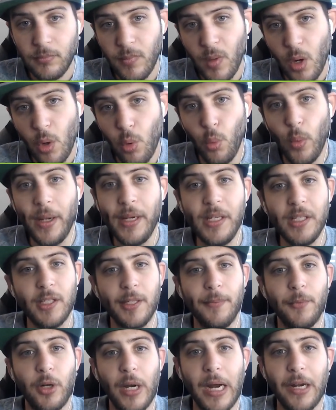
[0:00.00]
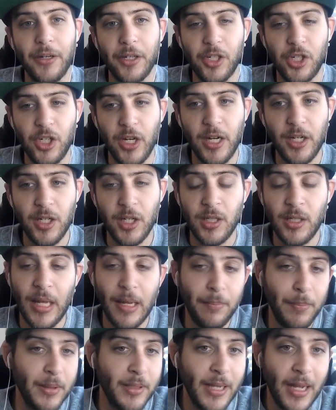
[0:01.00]
winning some ground exchanges
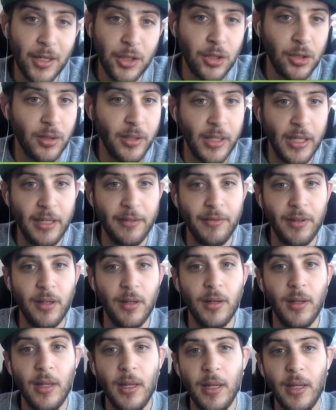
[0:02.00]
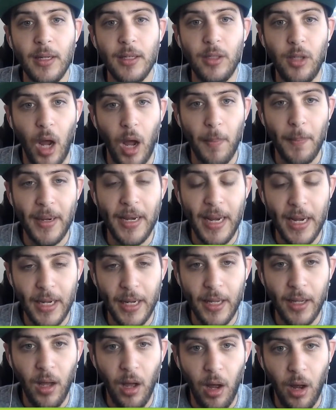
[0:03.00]
and potentially even
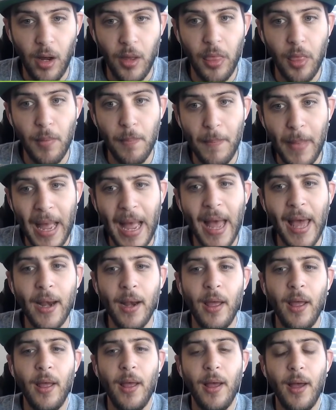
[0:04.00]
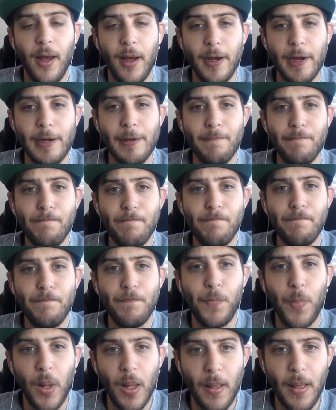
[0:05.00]
dominating on the mat.
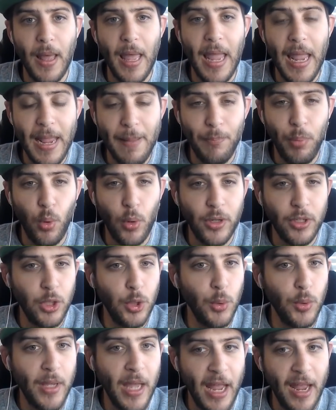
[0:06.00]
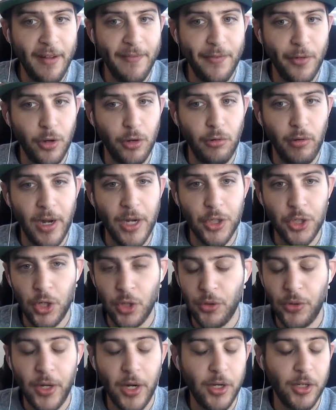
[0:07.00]
But 8.2K for Granger,
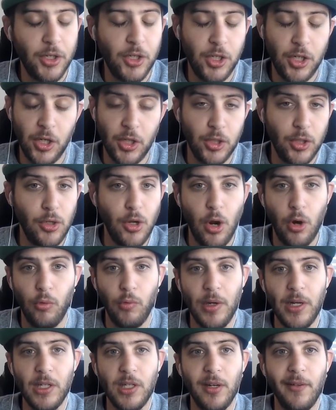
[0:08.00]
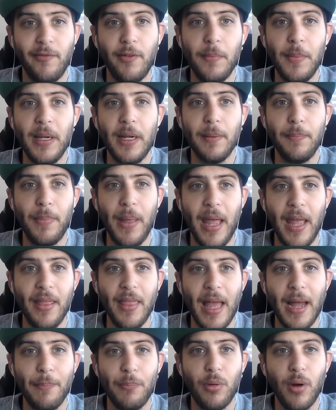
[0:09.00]
there's just no reason for me to pay
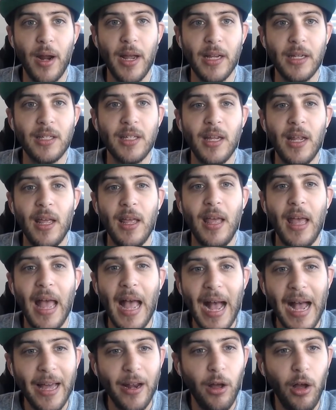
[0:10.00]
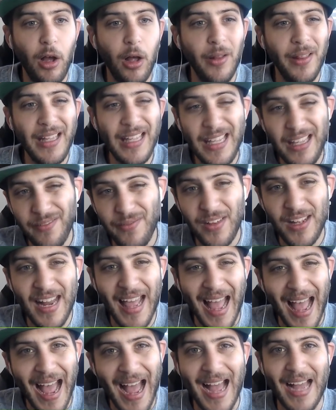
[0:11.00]
that price at all, even
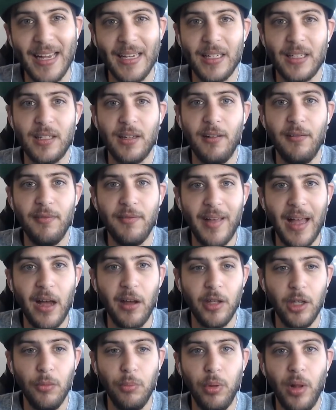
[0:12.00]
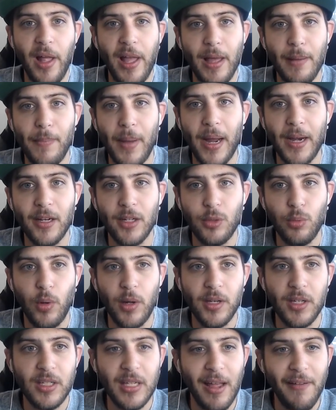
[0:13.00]
as a value play at minus
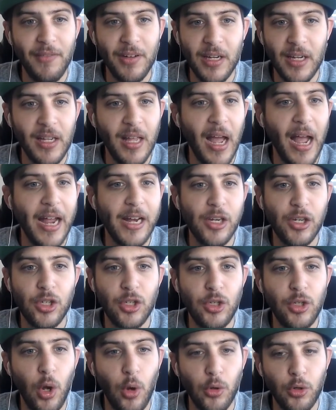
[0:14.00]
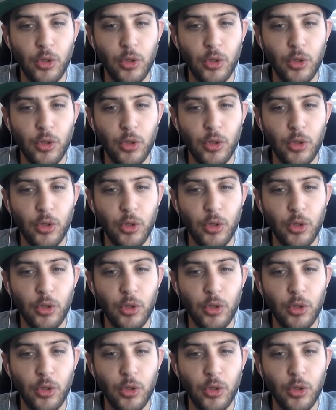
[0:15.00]
170. I just don't